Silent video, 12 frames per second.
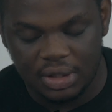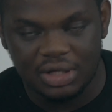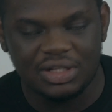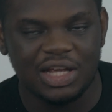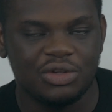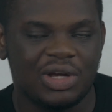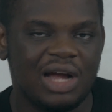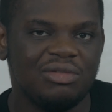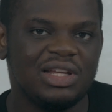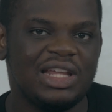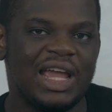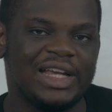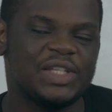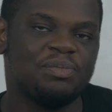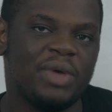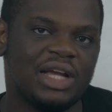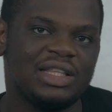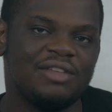then you can't really
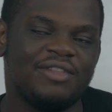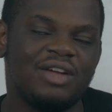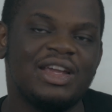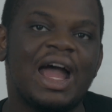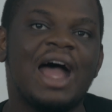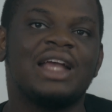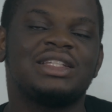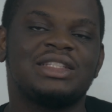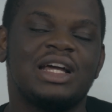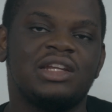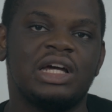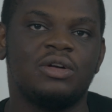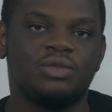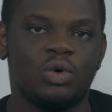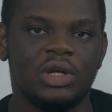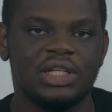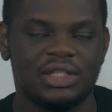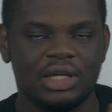expect a very high standard of
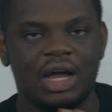quality.